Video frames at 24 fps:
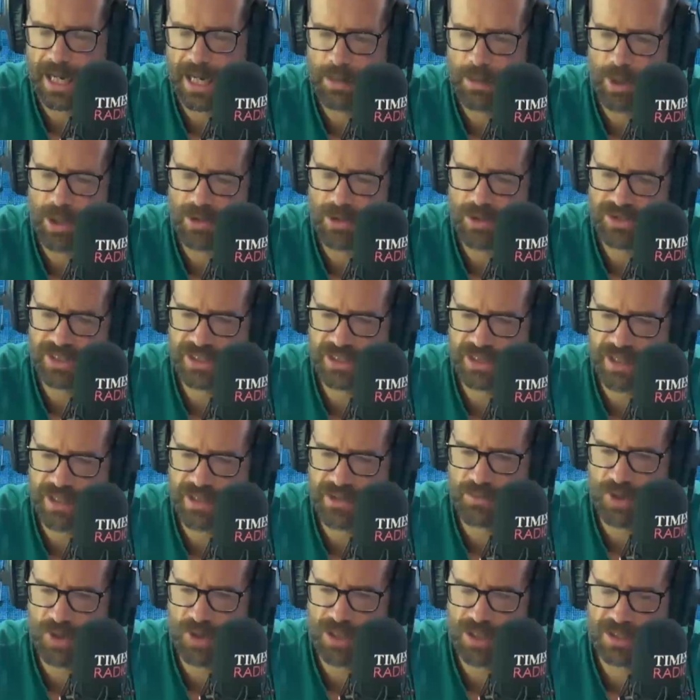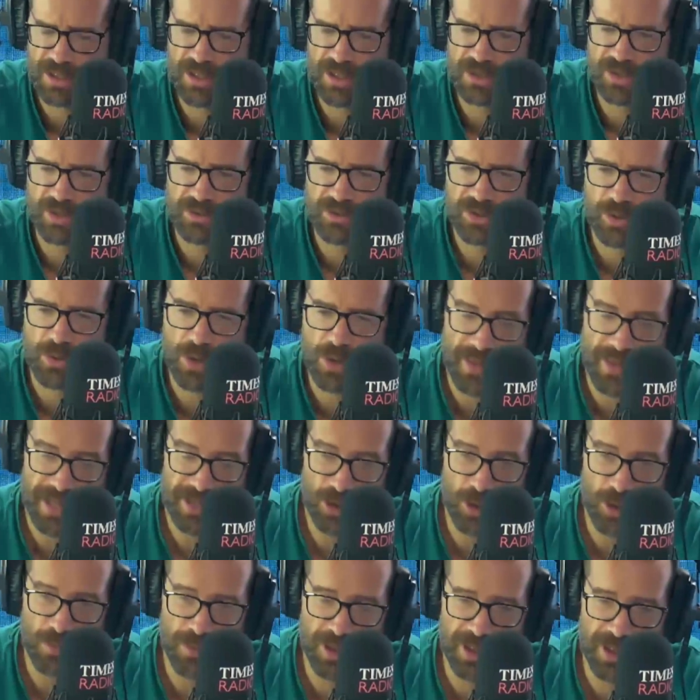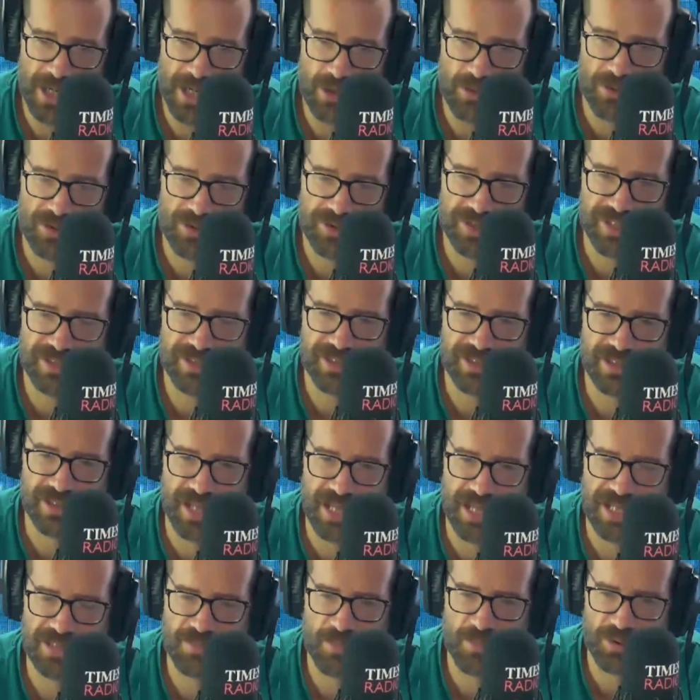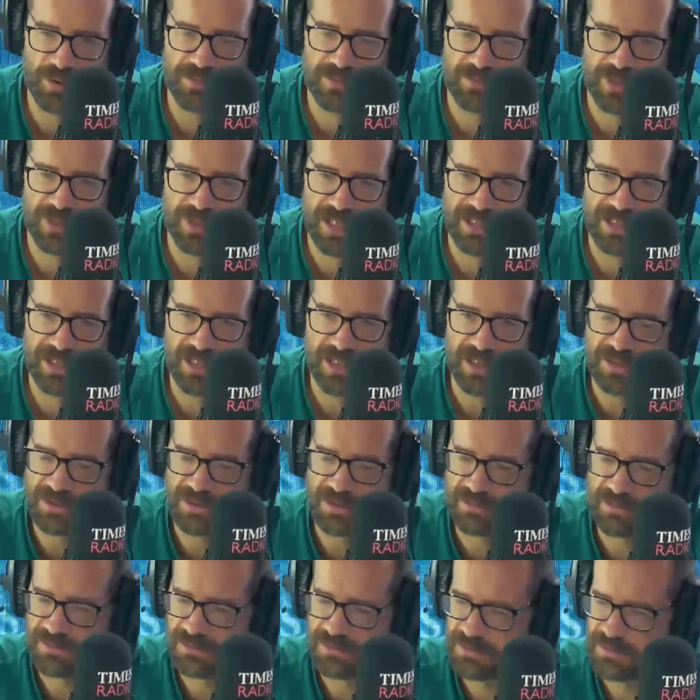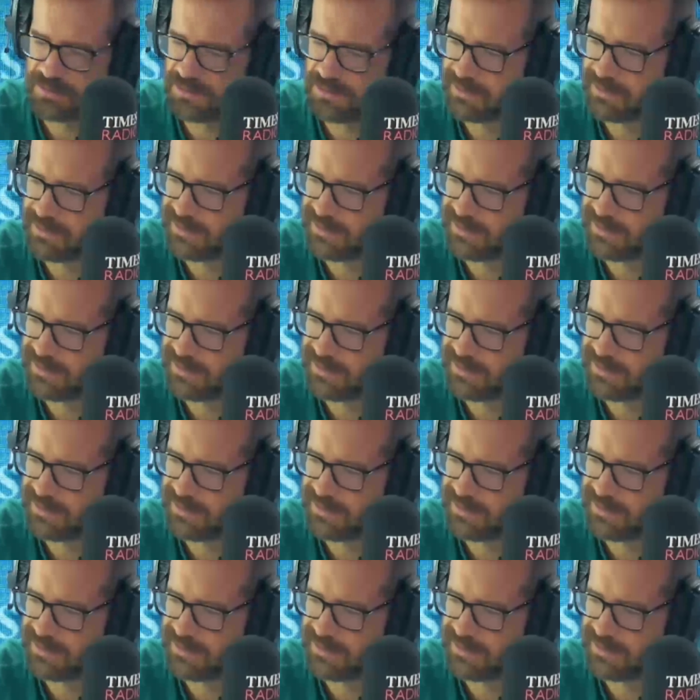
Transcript: And what else is in the market? So are they dominant now, or is it still Xbox and PlayStation?